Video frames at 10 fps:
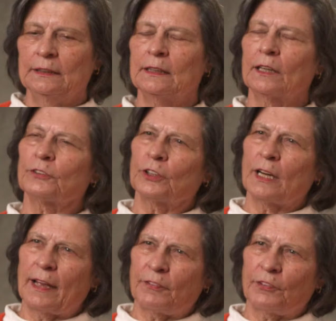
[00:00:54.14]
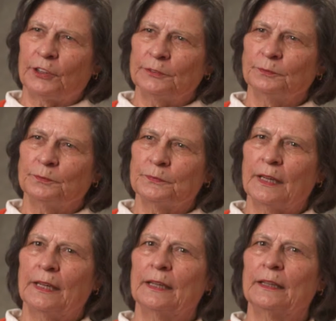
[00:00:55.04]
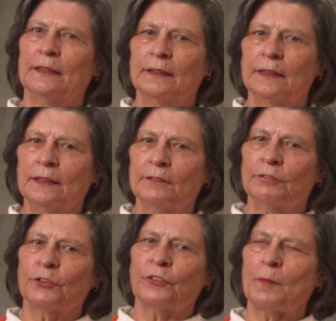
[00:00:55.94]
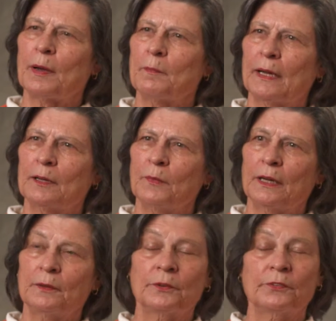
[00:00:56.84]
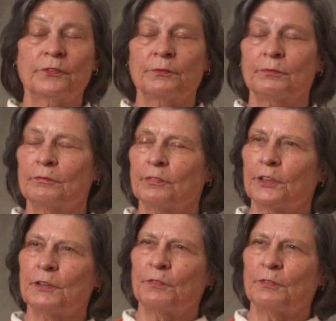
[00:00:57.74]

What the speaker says: Dr. Glassner, and first time I met him, I was very,